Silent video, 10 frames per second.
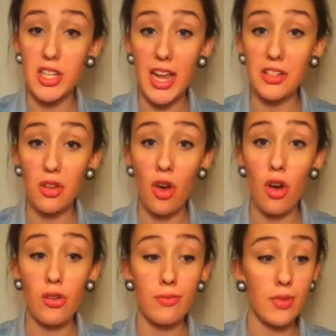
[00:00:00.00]
stays
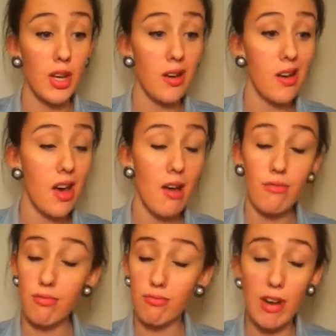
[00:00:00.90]
on.
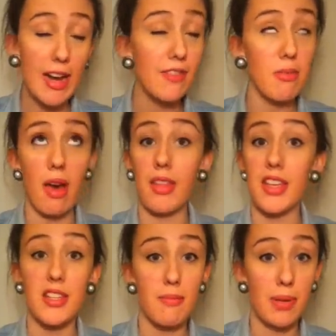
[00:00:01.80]
I've raved about
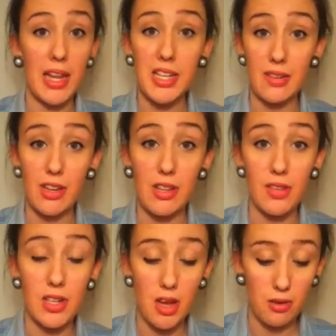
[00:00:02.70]
this in plenty of
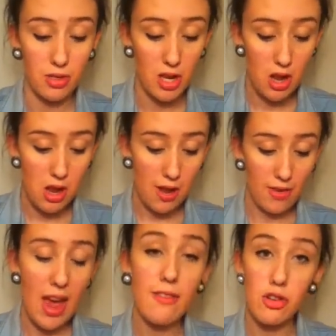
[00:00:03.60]
other videos.
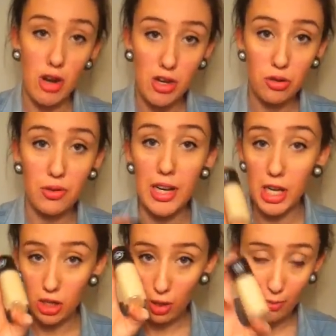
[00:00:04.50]
If you haven't tried it
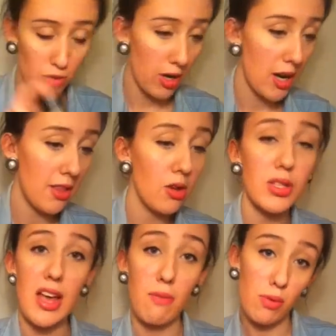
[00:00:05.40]
already, go and try it. They
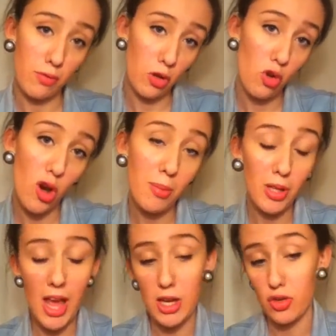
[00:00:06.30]
also have one for
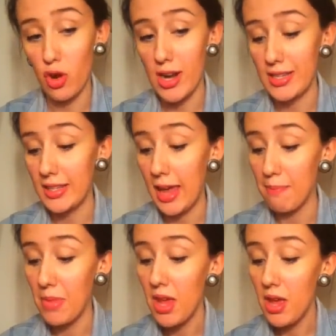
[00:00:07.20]
normal and dry
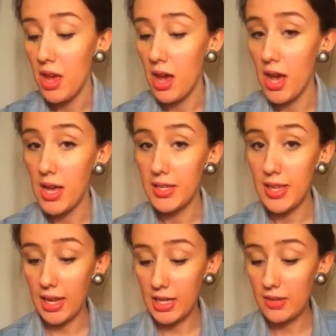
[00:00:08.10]
skin. Uh,
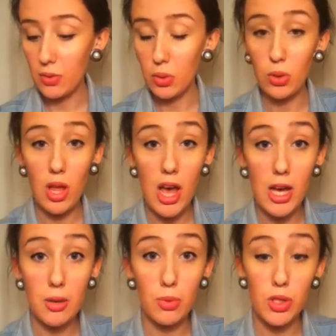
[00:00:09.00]
second of all,
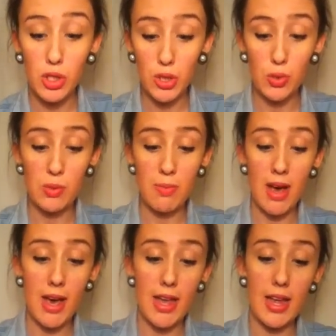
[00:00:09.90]
I would use
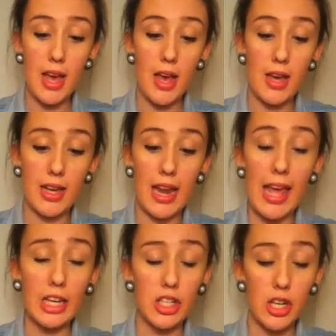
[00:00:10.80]
my uh,
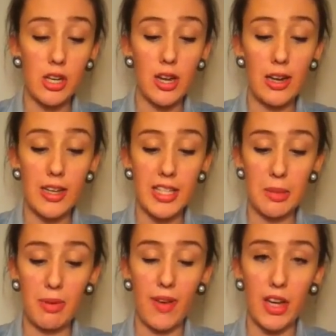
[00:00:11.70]
Collection
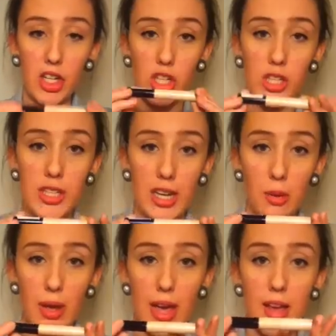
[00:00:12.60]
Lasting Perfection
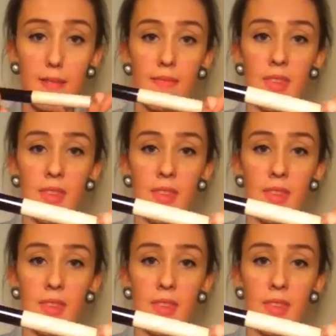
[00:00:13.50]
Concealer, where